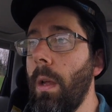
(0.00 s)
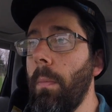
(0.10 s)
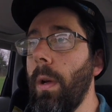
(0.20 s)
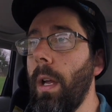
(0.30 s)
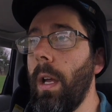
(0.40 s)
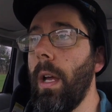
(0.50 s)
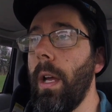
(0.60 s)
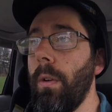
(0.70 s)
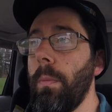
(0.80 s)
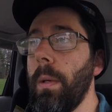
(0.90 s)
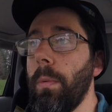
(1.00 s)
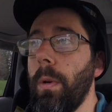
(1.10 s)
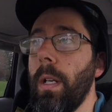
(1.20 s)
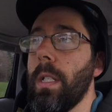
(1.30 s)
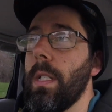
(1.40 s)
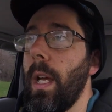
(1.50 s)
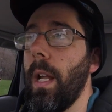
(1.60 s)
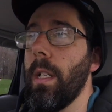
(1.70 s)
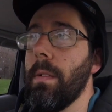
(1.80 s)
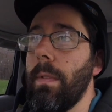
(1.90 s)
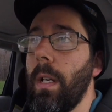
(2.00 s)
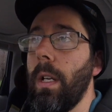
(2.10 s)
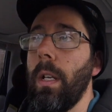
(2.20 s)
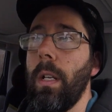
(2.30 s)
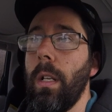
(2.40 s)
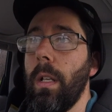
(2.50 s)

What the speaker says: but I would be pretty satisfied